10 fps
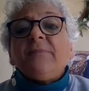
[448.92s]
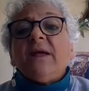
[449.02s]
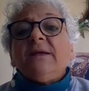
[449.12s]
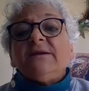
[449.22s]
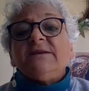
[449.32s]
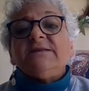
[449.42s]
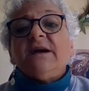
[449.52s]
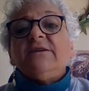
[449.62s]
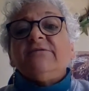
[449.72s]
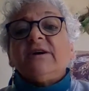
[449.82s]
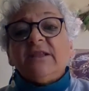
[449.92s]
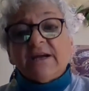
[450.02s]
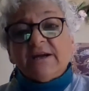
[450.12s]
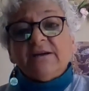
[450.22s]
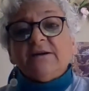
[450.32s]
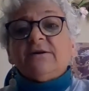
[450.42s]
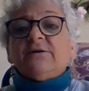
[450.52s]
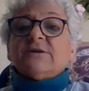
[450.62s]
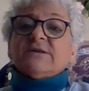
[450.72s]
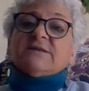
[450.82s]
to the sound of a click
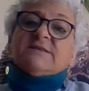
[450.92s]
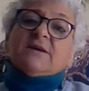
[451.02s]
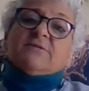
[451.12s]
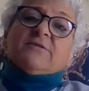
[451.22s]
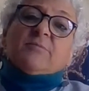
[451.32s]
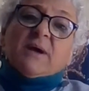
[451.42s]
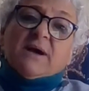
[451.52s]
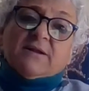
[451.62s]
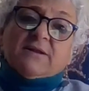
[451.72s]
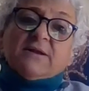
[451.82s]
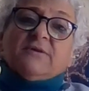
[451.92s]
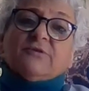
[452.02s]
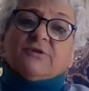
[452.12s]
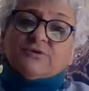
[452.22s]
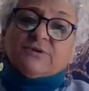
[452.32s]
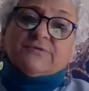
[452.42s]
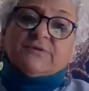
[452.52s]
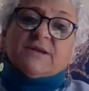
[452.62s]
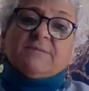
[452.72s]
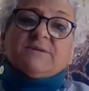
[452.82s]
or to the sound of a bell for two
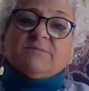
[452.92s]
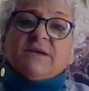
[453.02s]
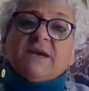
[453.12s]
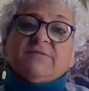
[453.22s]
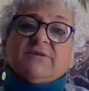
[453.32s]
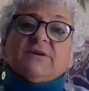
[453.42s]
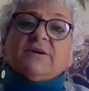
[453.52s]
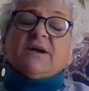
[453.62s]
different types of behavior.